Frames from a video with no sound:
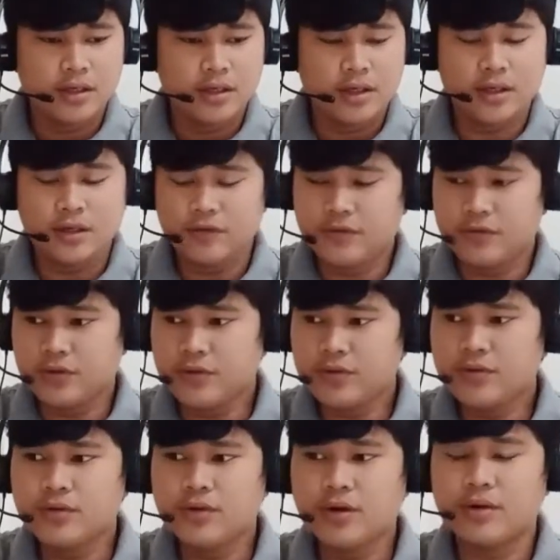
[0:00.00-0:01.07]
And if you
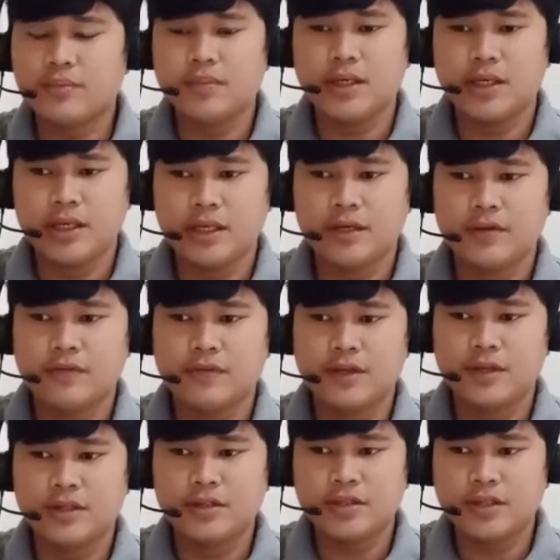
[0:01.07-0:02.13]
do not believe
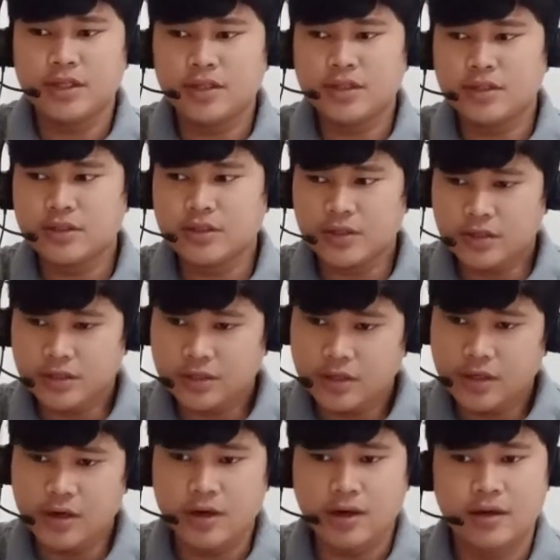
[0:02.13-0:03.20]
that Jesus is
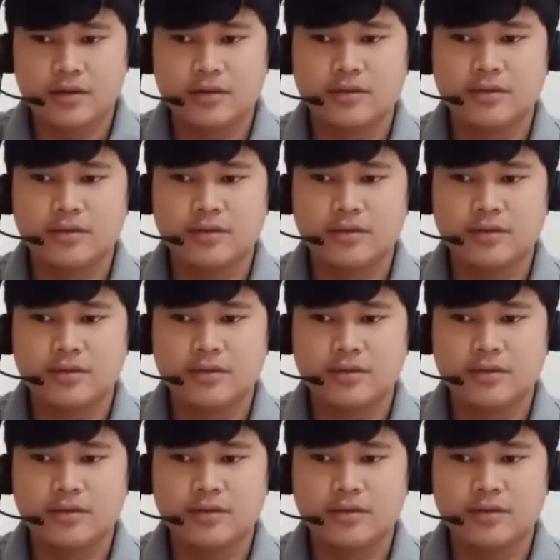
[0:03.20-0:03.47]
God,